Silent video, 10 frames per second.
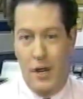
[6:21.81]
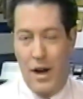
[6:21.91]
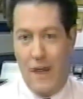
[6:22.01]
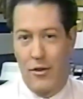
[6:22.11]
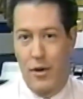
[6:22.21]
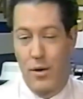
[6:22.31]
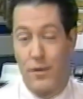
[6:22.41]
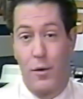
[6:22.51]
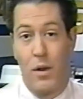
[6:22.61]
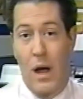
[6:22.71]
Good afternoon.
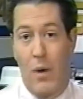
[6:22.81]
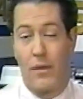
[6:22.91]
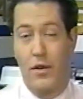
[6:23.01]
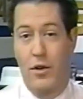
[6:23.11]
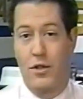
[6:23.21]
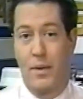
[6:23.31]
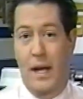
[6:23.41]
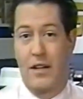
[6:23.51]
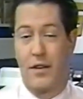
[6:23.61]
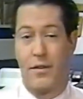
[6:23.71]
A full hour of news
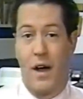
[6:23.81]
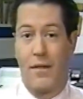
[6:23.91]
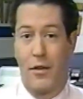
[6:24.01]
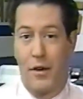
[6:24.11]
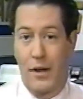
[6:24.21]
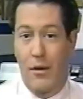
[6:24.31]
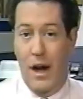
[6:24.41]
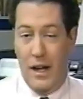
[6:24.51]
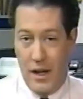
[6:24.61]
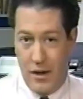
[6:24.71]
begins at 5.30
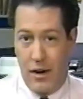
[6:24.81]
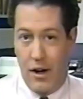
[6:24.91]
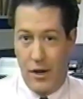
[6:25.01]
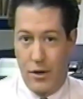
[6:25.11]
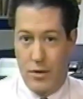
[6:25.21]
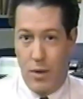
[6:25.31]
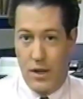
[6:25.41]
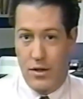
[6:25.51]
right here on Newswatch